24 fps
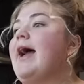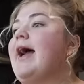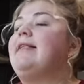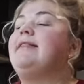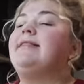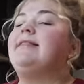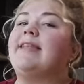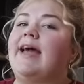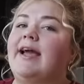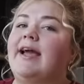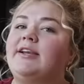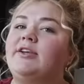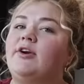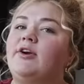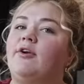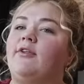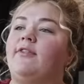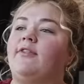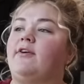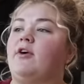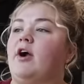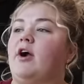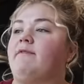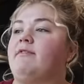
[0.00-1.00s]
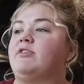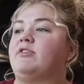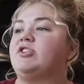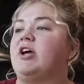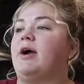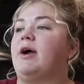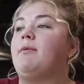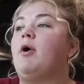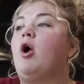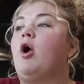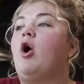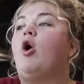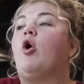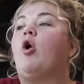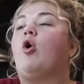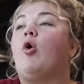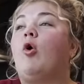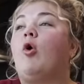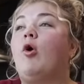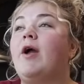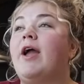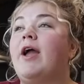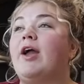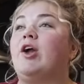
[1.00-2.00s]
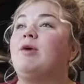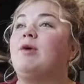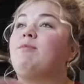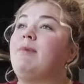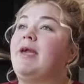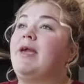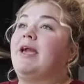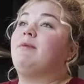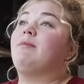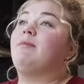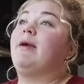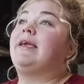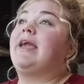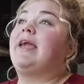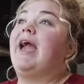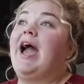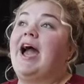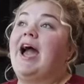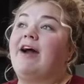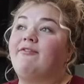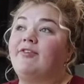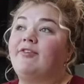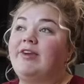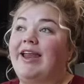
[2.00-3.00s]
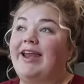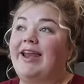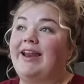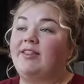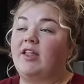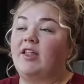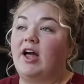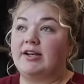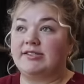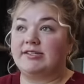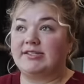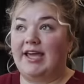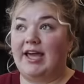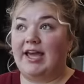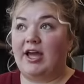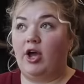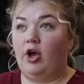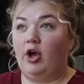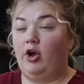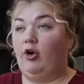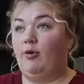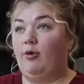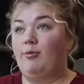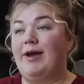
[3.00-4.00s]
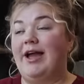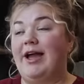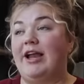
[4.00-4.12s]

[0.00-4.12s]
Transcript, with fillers: and then go to the coffee shop. Or I could make my caffeinated latte at home